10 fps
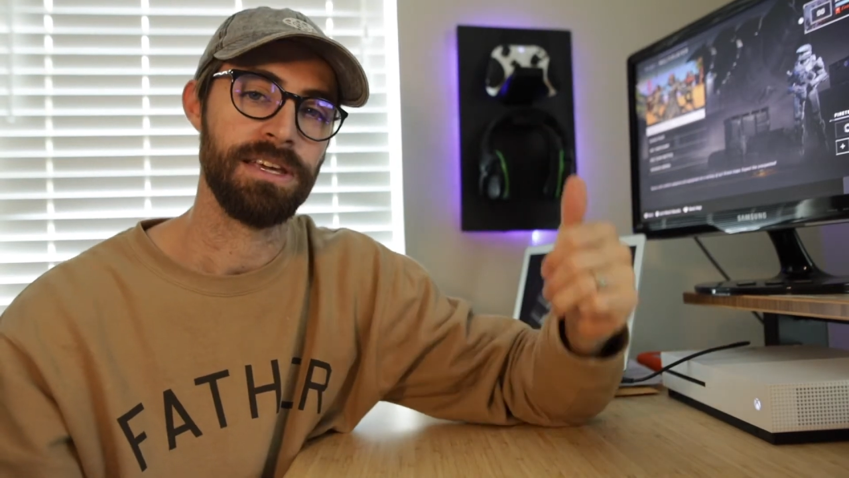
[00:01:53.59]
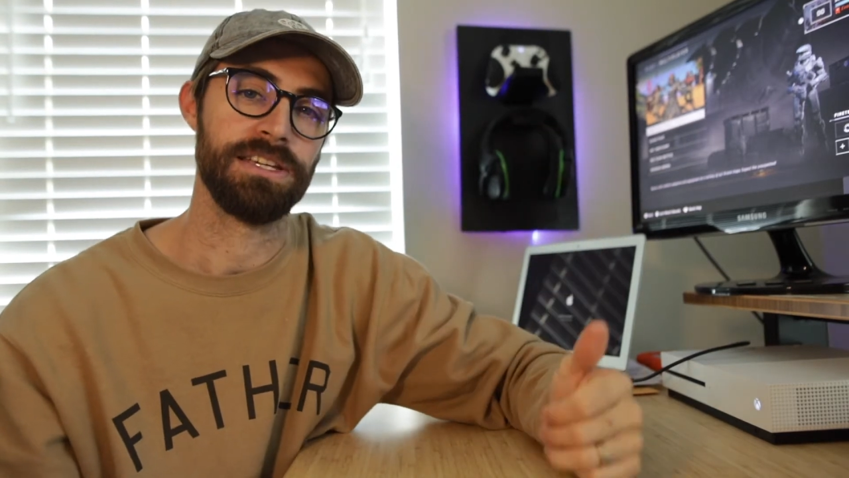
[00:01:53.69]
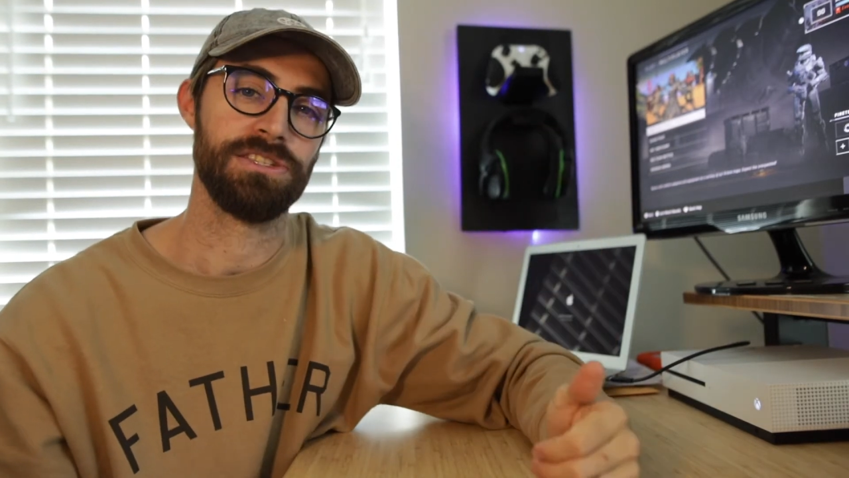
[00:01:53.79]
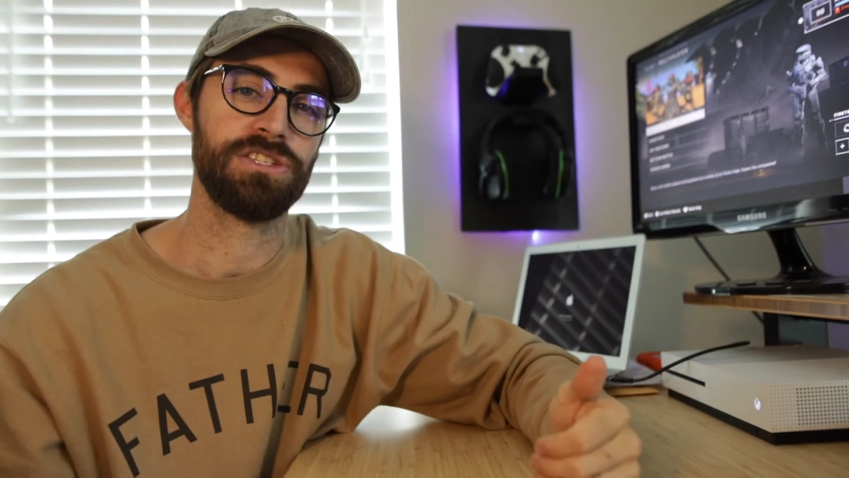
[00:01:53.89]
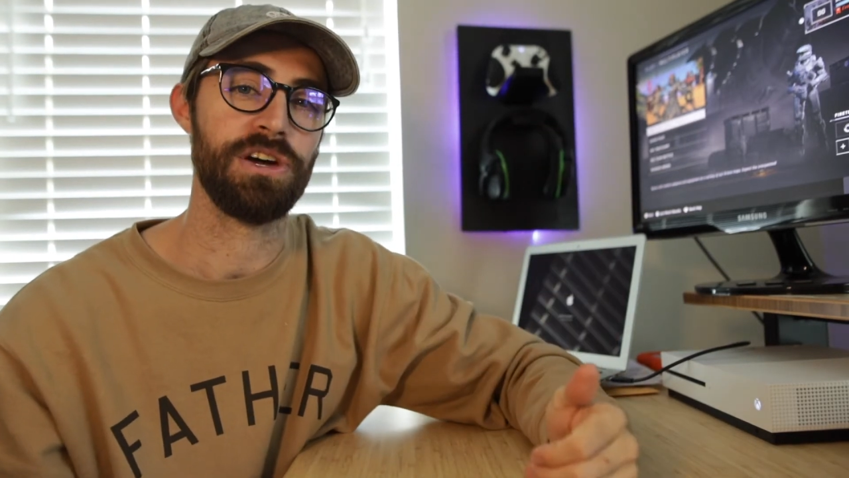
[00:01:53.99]

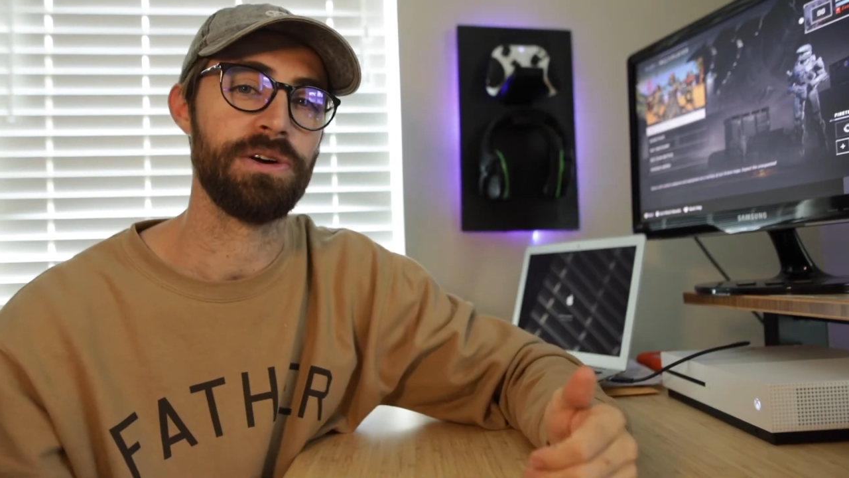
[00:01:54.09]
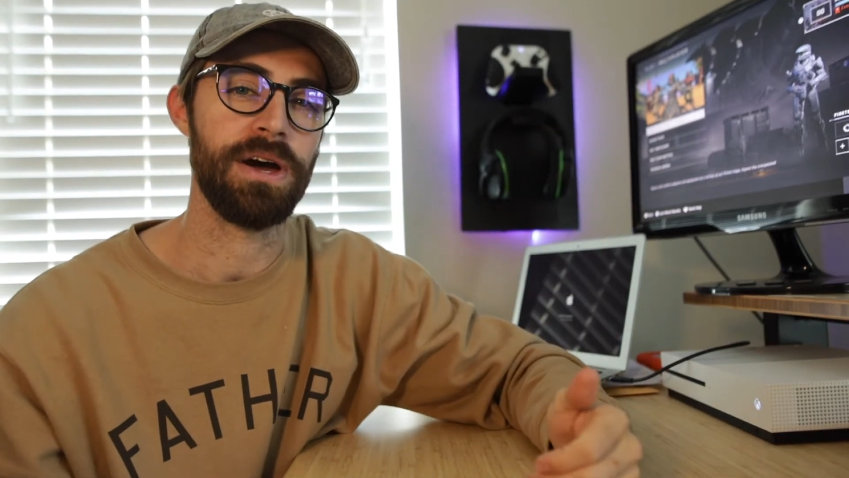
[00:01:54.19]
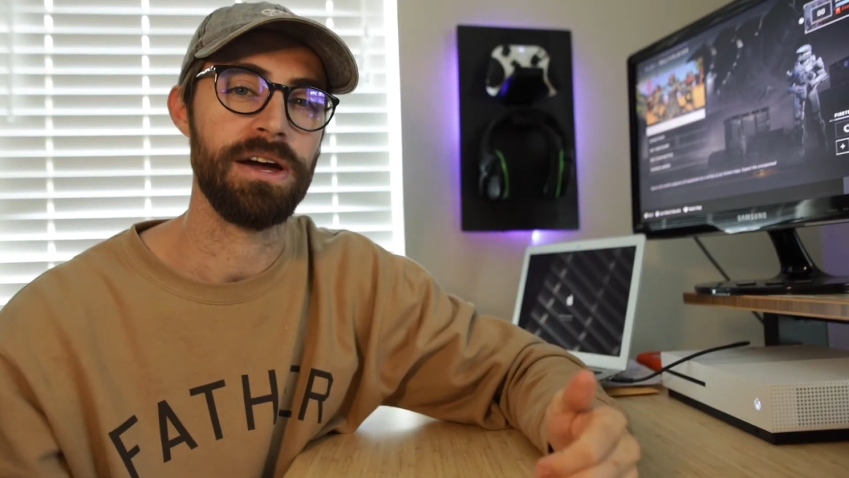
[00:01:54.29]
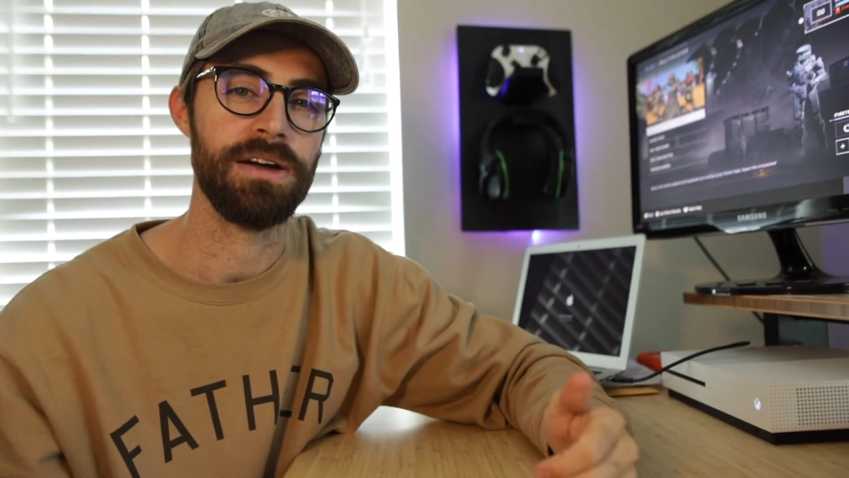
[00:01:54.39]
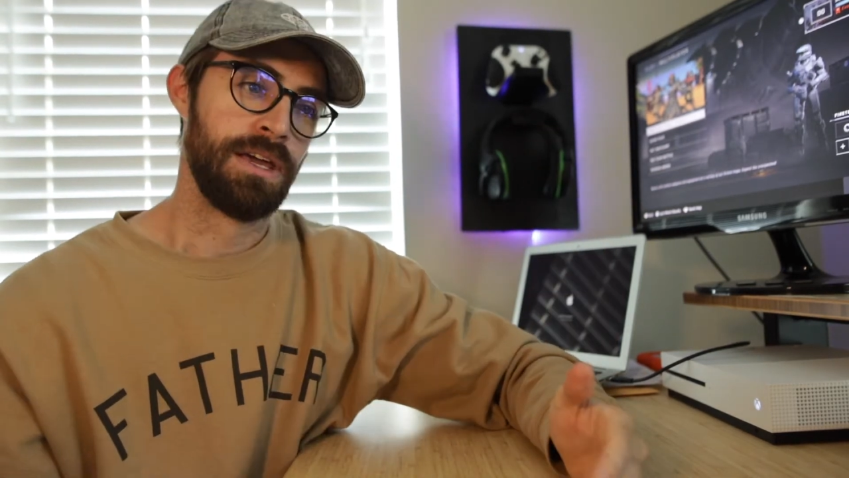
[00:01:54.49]
And
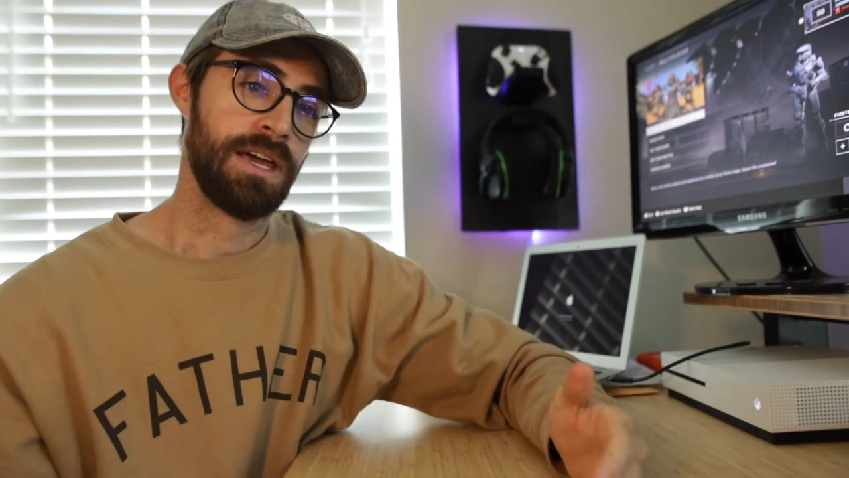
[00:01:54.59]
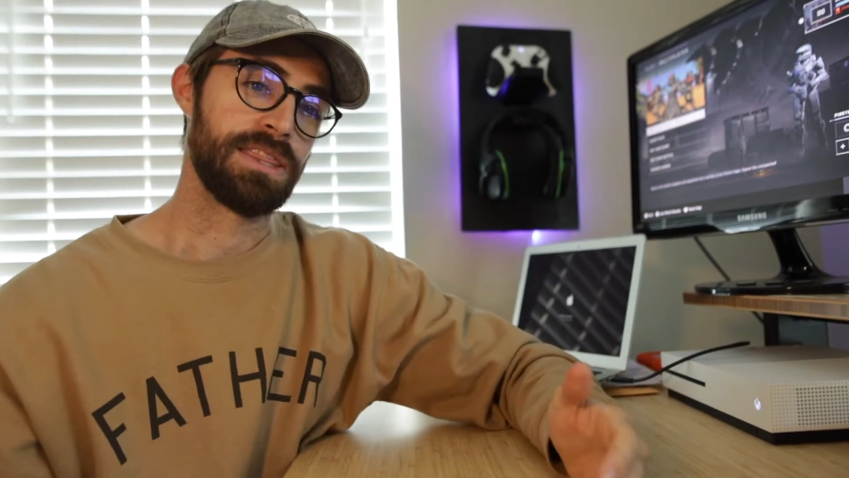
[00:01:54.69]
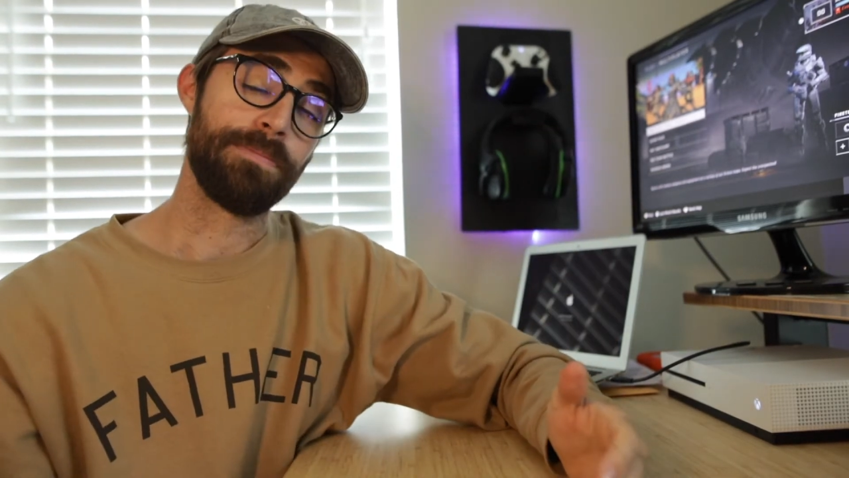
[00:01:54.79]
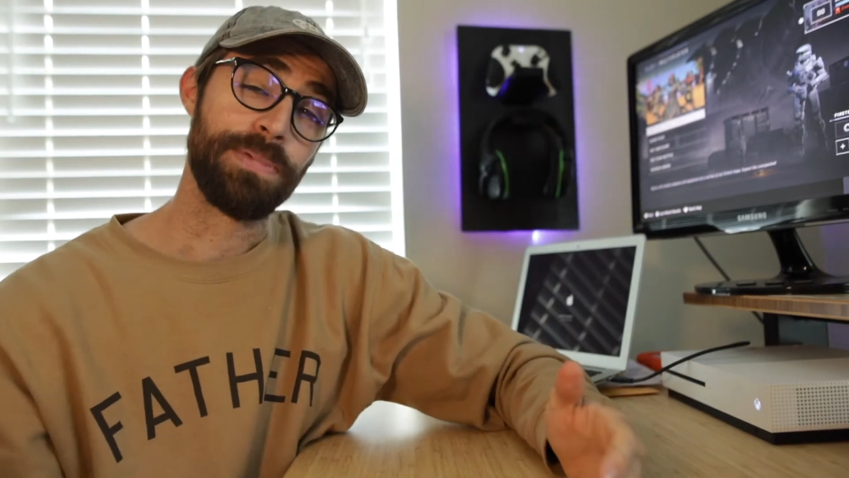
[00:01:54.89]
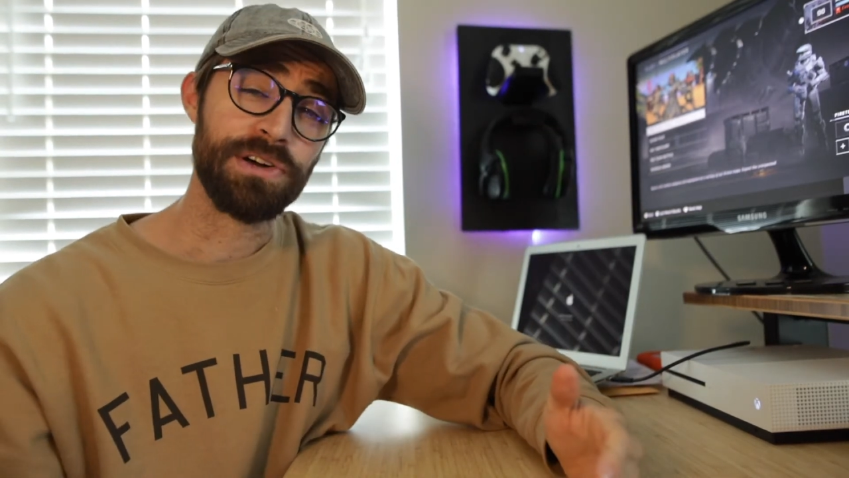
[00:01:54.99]
so
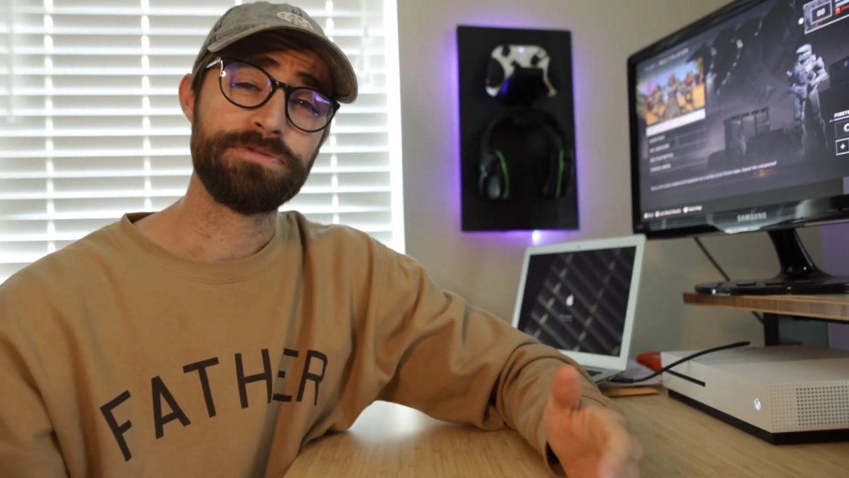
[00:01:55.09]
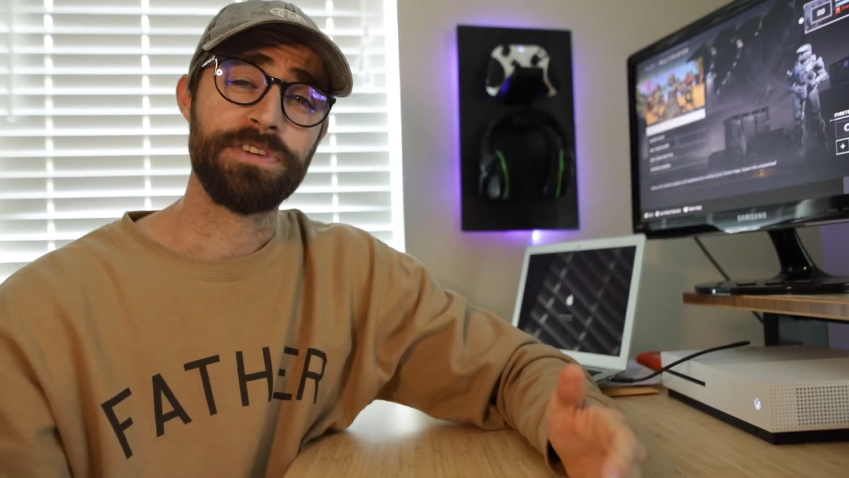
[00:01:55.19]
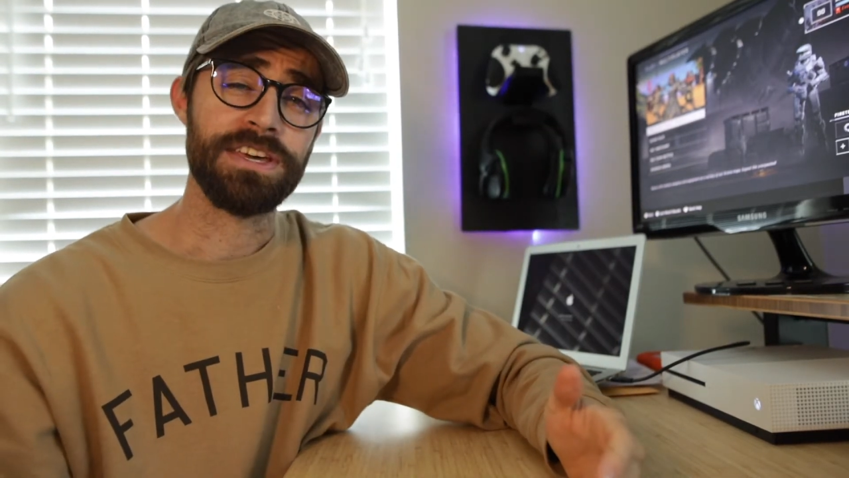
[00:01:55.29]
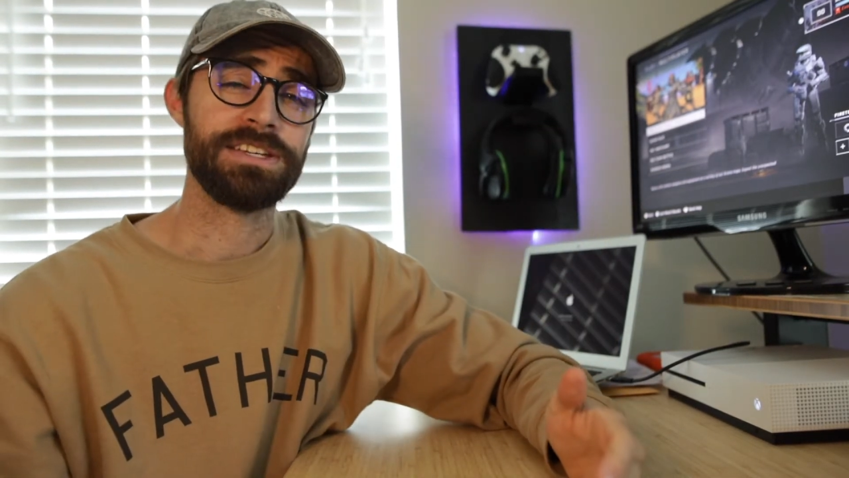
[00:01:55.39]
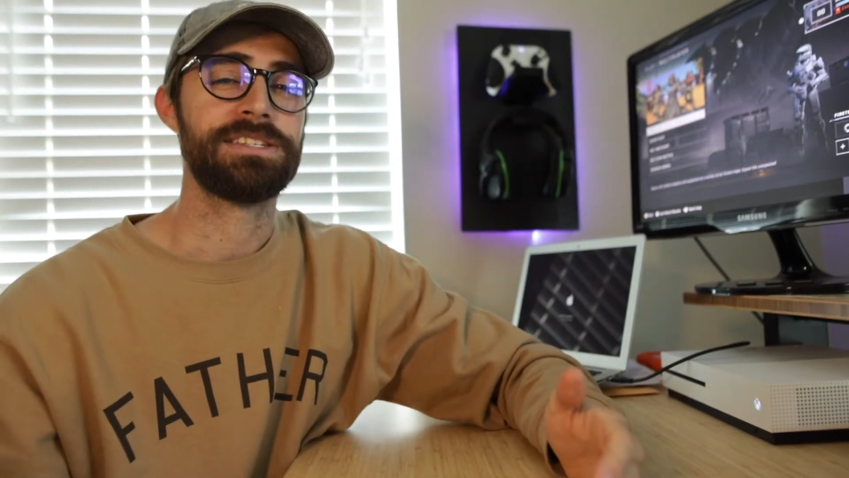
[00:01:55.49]
the build for
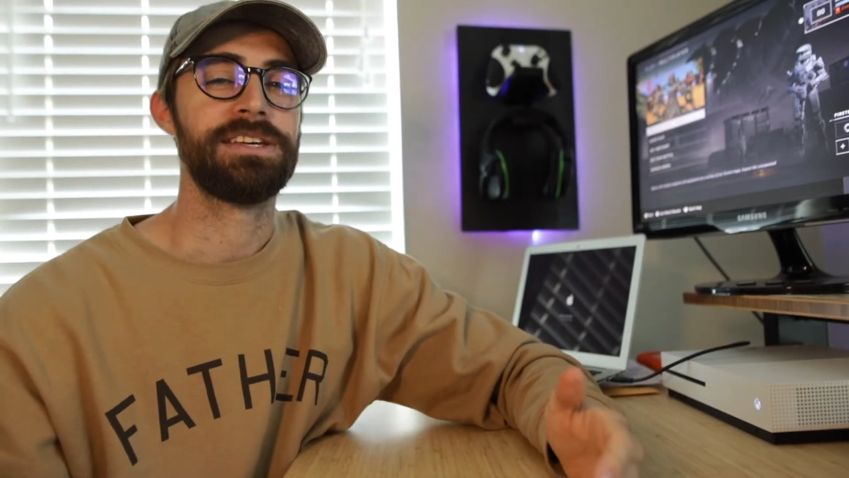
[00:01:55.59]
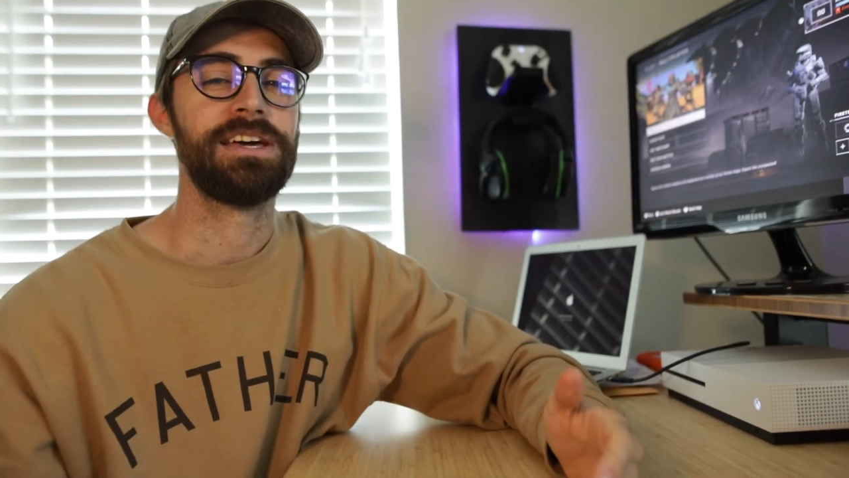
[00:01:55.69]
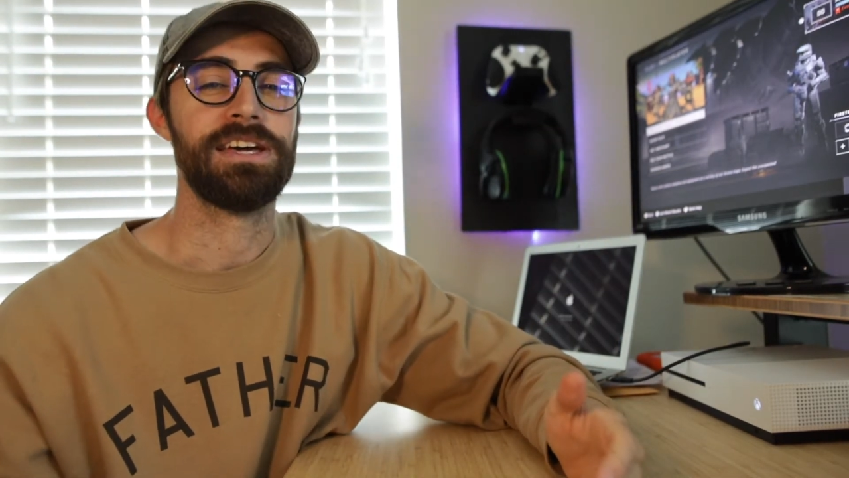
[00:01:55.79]
this